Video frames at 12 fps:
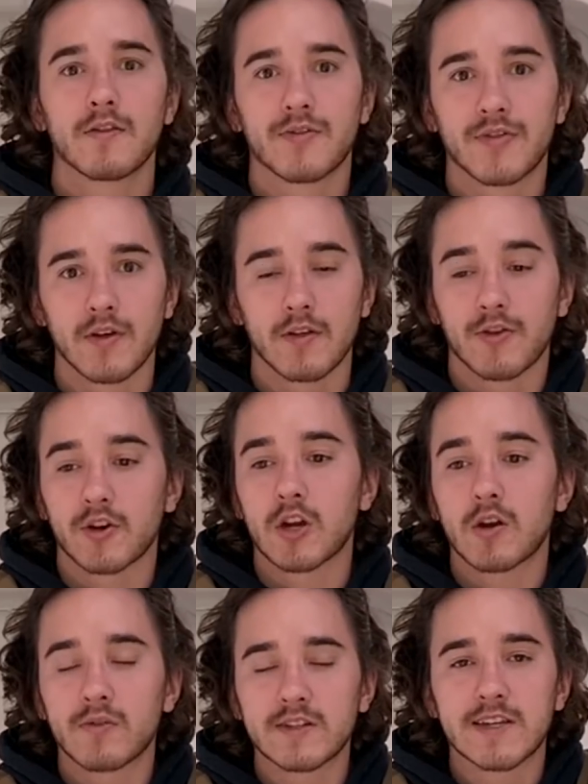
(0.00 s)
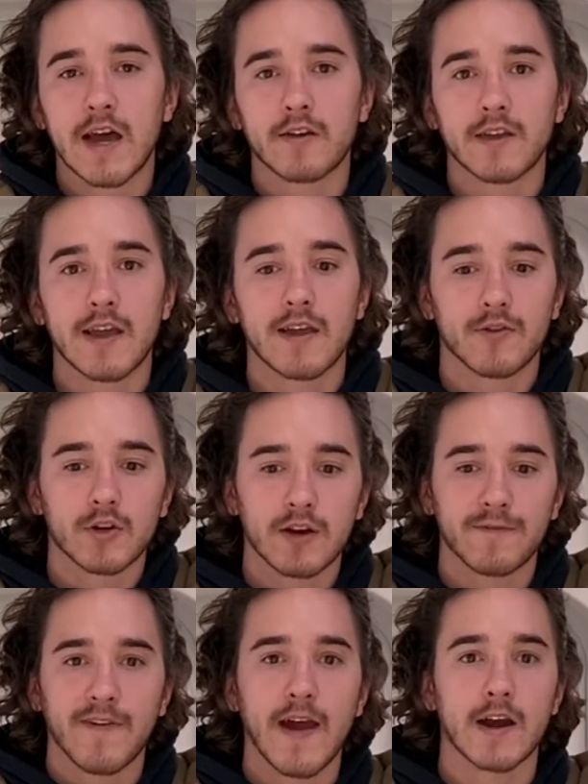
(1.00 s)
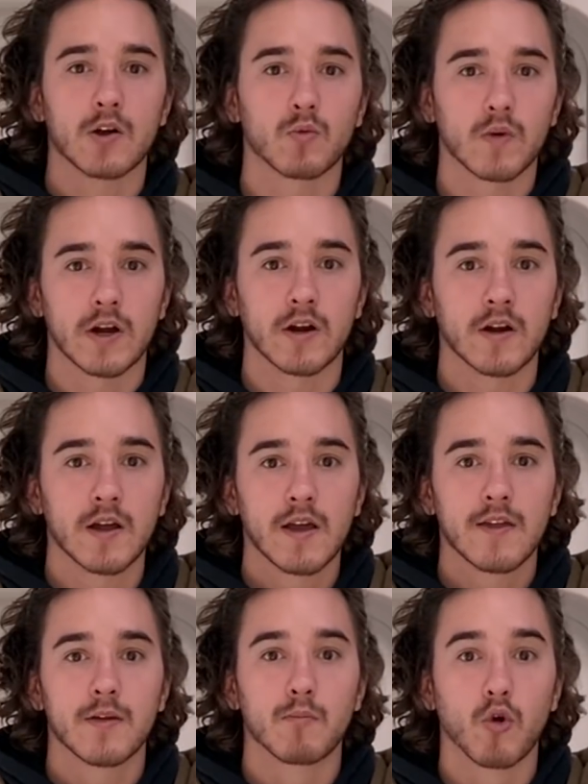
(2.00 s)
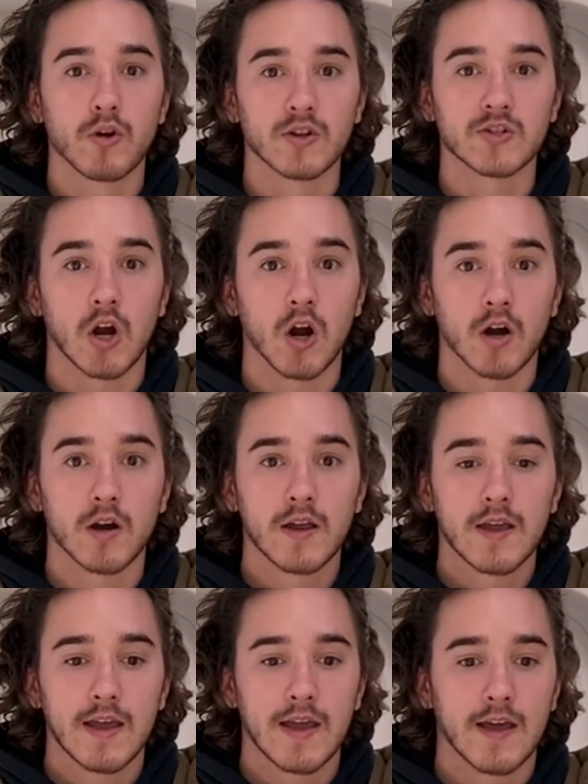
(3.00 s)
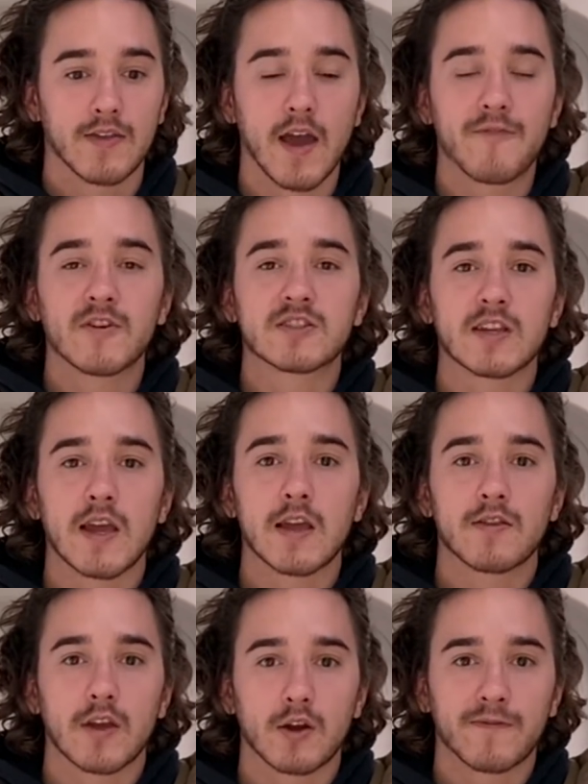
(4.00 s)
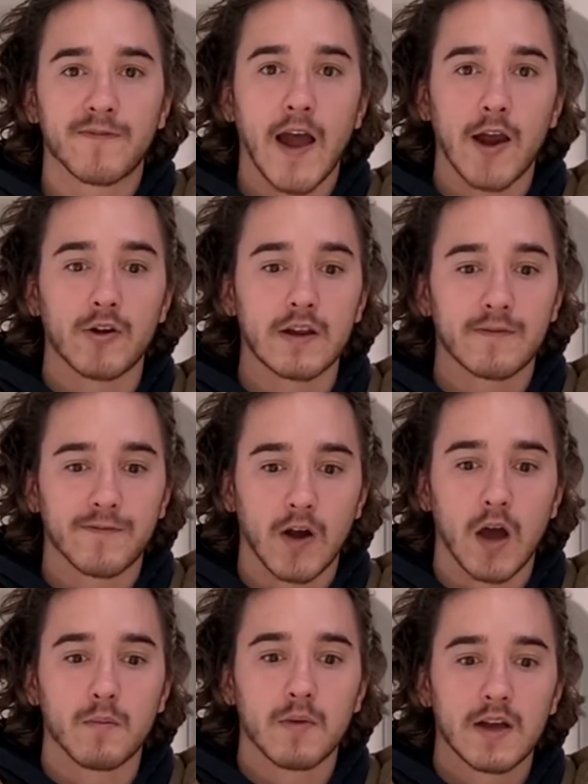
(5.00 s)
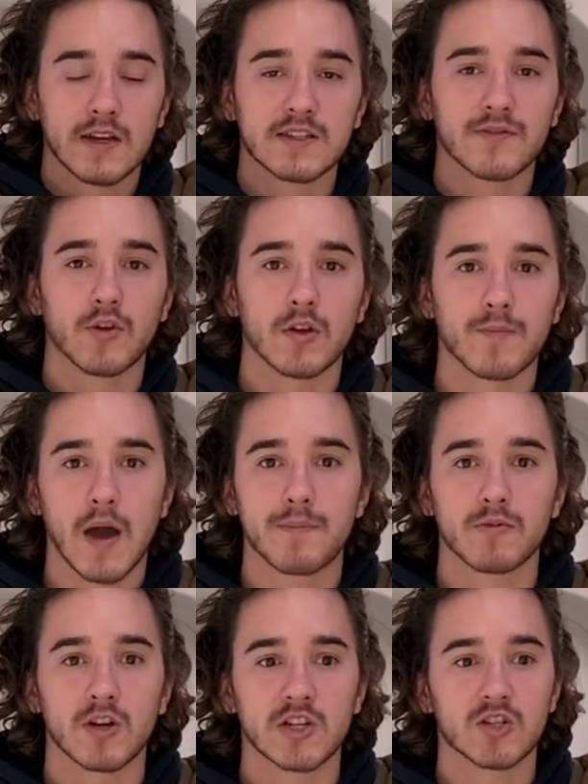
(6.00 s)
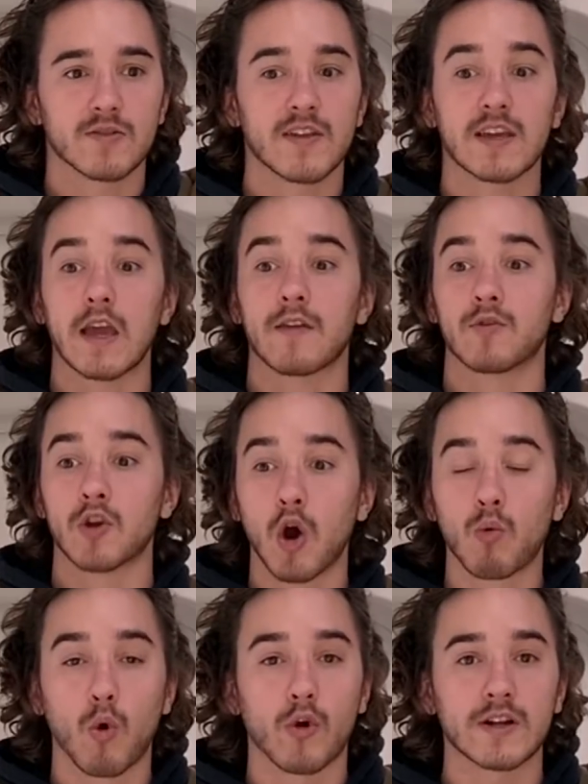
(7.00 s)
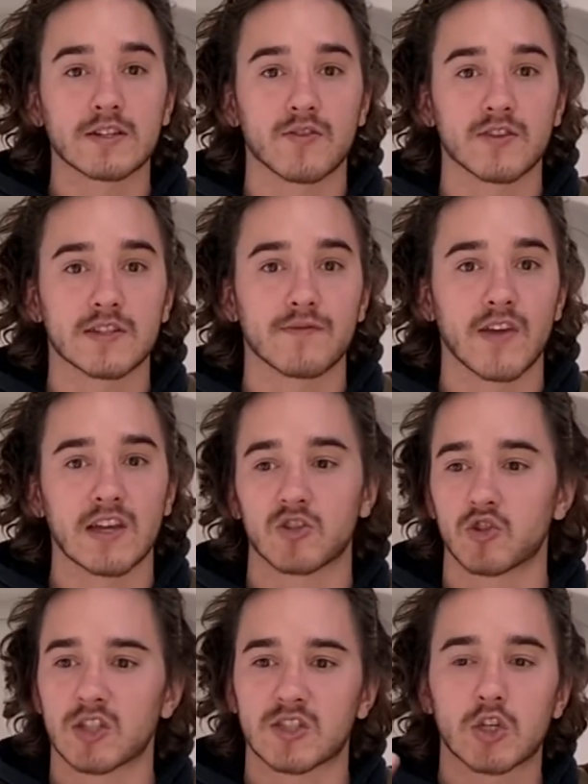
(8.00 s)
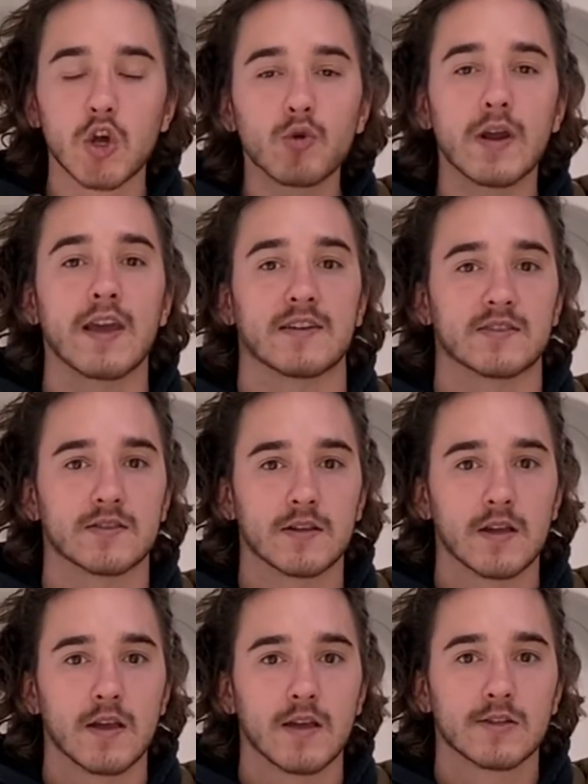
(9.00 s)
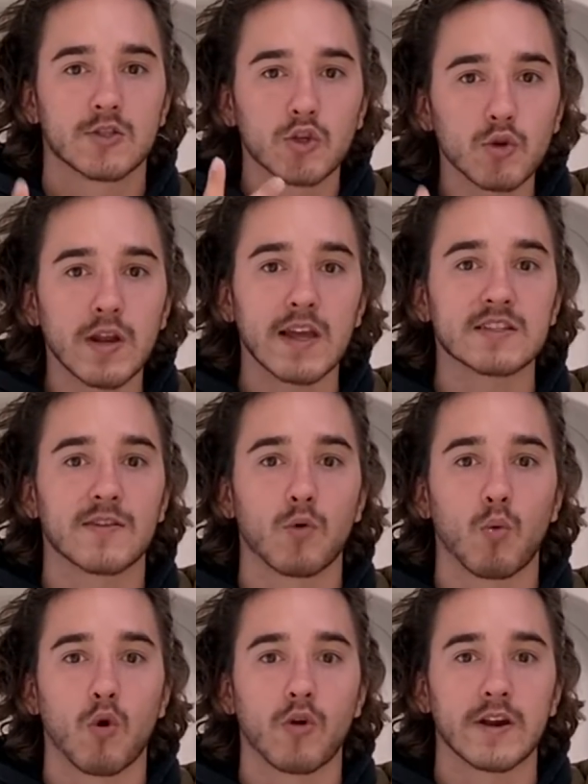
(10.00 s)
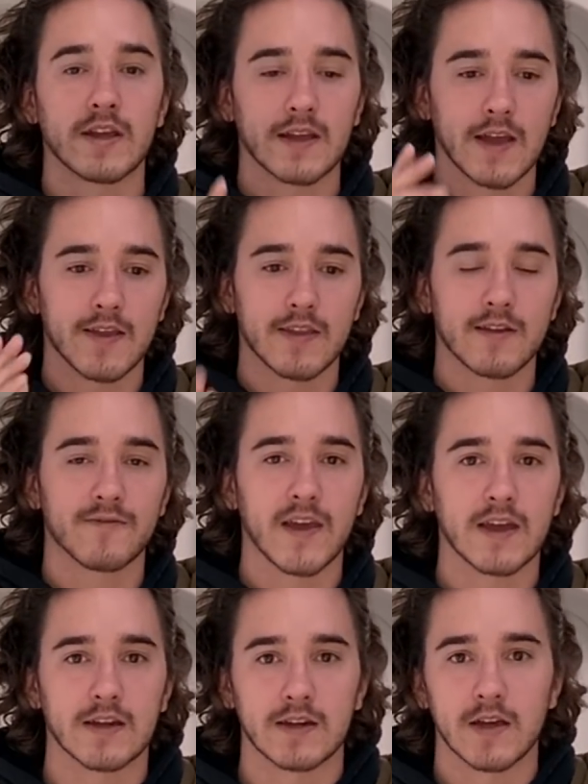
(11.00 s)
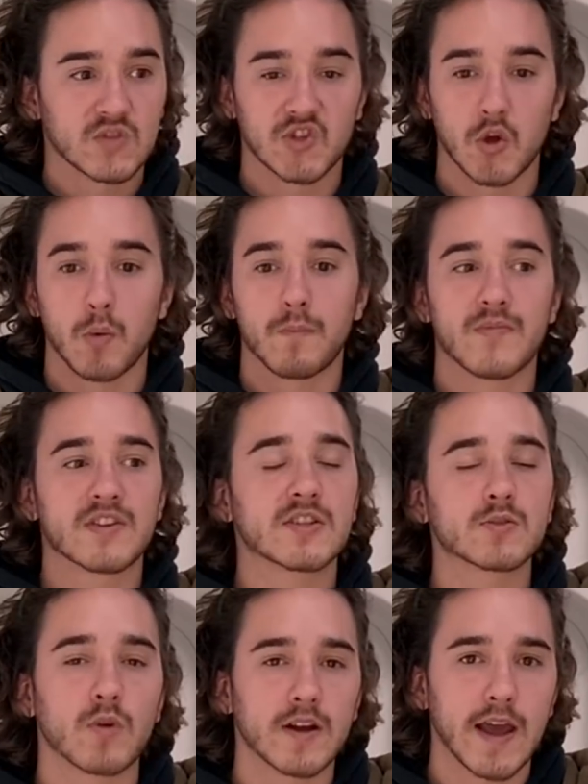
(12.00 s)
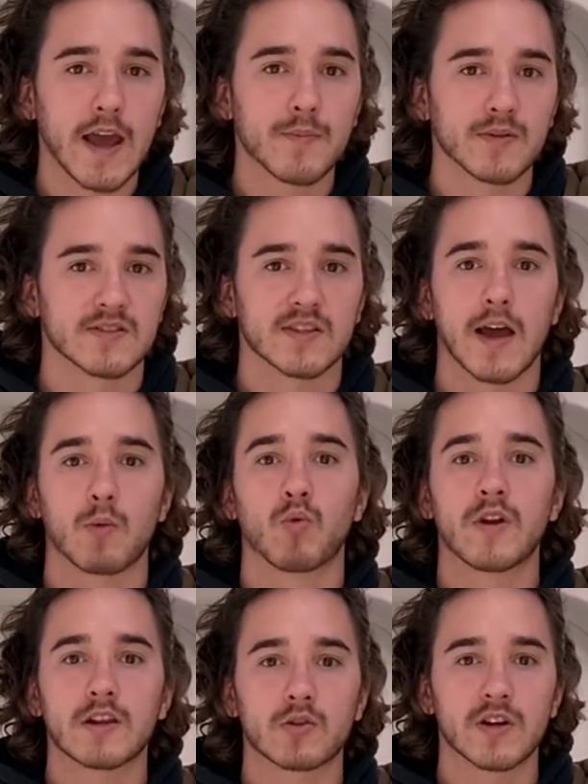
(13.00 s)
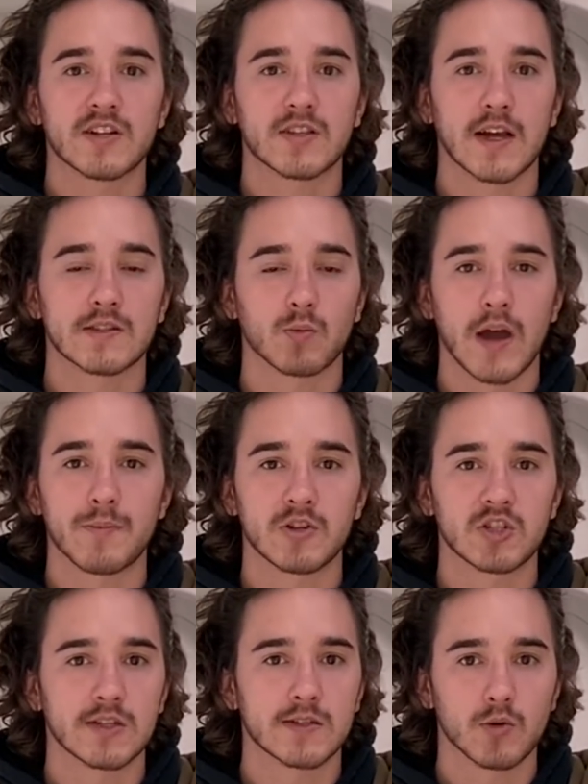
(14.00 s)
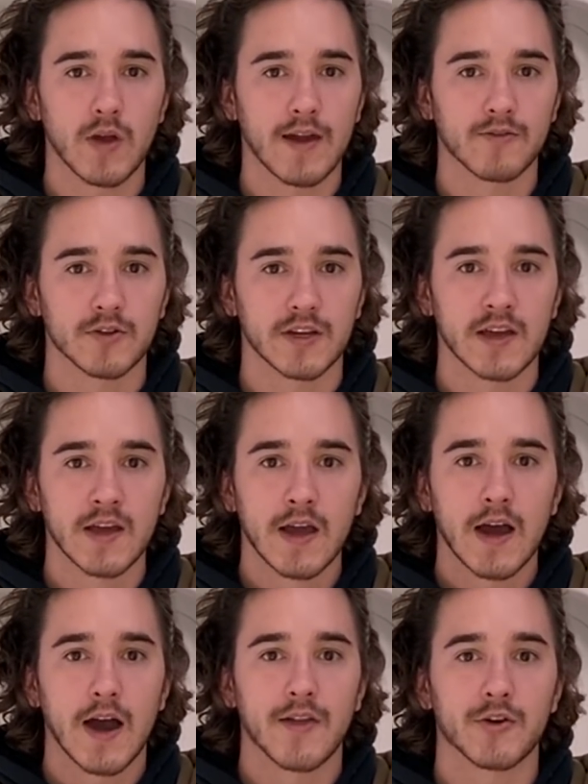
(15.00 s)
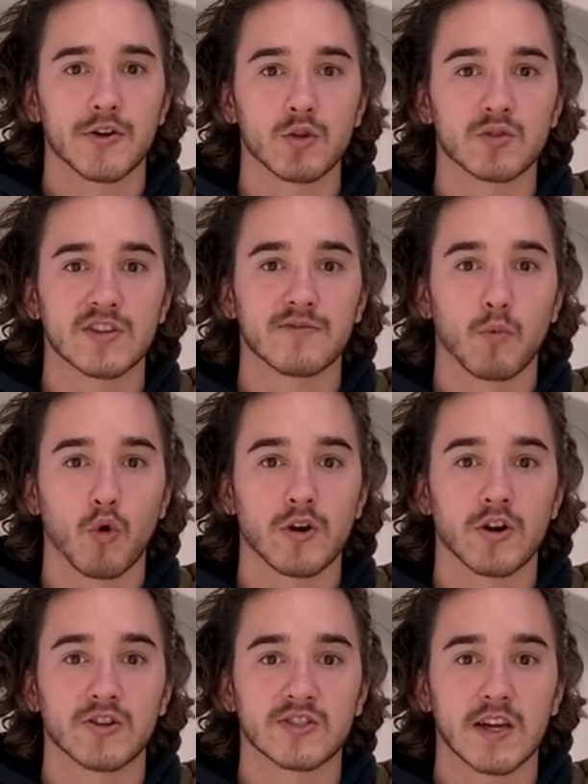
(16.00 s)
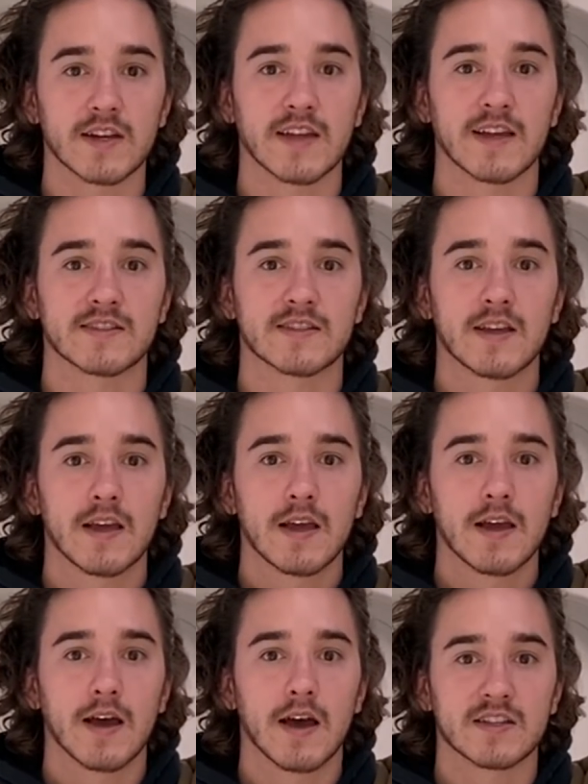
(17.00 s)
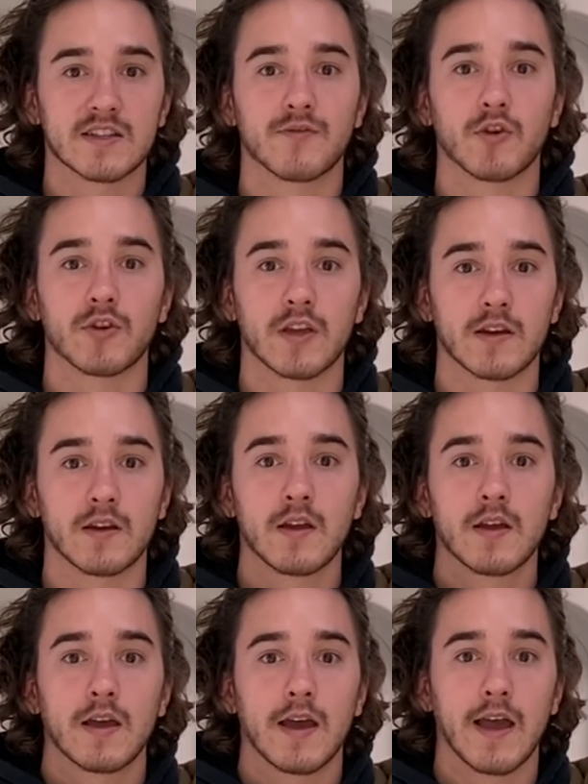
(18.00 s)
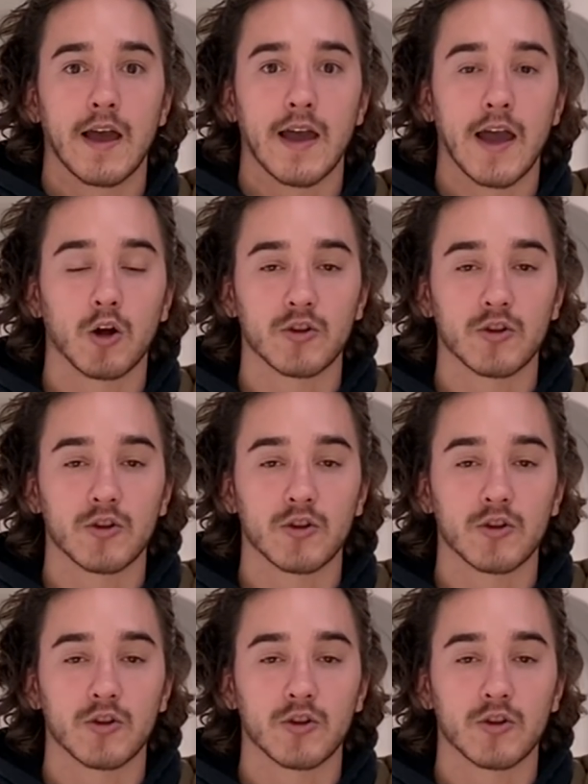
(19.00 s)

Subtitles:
They're going to retaliate and they're going to fire where the mortars are. And the FSA, they're firing from a civilian population. They gave no warning to this invasion, just 2 days. 2 days of a warning and they invaded. So this is what happens. I wouldn't criticize the YPG too heavily on their use of mortars against civilian held